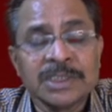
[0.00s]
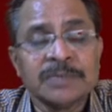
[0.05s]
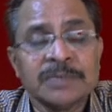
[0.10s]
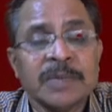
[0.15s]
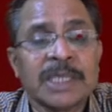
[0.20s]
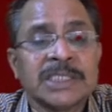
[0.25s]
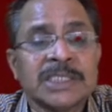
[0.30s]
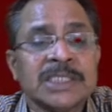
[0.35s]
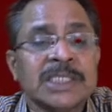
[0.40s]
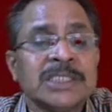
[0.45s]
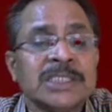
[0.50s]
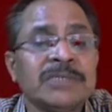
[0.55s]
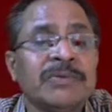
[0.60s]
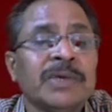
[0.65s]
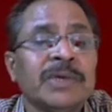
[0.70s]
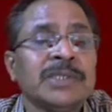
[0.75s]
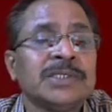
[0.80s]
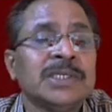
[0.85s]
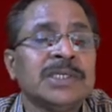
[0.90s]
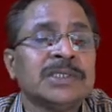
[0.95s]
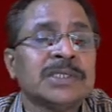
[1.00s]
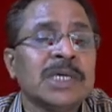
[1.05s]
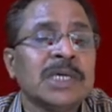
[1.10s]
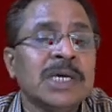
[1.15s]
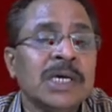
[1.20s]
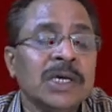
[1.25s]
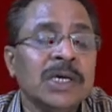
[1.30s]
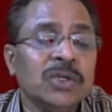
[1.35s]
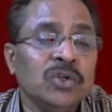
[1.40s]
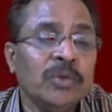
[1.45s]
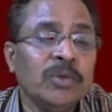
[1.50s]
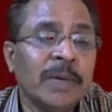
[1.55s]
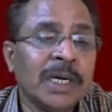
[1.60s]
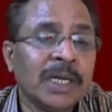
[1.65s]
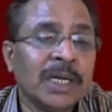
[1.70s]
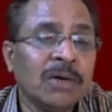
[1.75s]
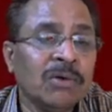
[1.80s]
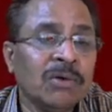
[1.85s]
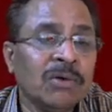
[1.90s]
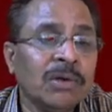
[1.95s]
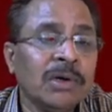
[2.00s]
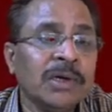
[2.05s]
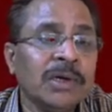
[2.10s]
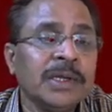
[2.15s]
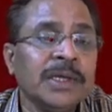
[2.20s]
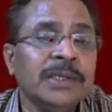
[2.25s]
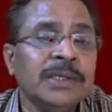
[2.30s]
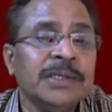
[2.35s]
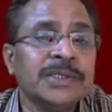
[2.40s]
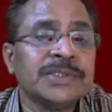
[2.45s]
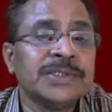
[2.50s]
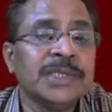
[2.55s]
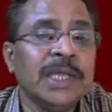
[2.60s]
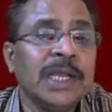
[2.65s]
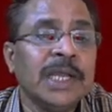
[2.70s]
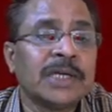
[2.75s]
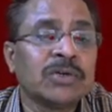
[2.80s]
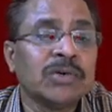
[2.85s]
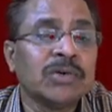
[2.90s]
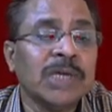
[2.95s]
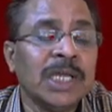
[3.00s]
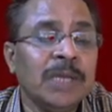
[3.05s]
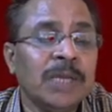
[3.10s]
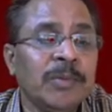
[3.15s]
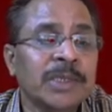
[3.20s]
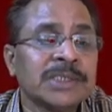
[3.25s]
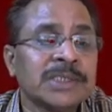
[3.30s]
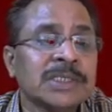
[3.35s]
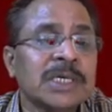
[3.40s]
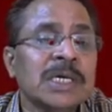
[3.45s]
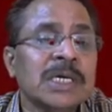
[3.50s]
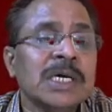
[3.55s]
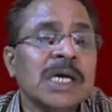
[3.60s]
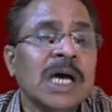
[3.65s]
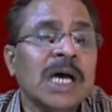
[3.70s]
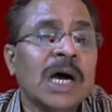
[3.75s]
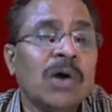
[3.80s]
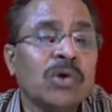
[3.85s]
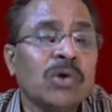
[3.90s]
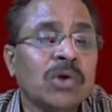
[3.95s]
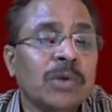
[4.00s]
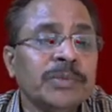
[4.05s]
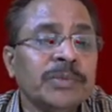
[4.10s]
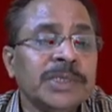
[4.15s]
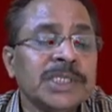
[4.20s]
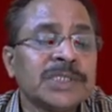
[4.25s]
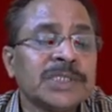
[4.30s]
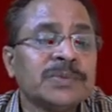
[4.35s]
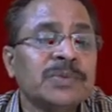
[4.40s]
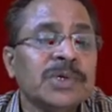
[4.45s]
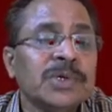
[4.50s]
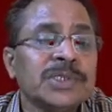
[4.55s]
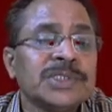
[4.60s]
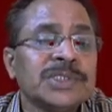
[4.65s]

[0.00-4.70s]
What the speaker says: Maxwell's equations you might have learned in this electrodynamics. Out of this first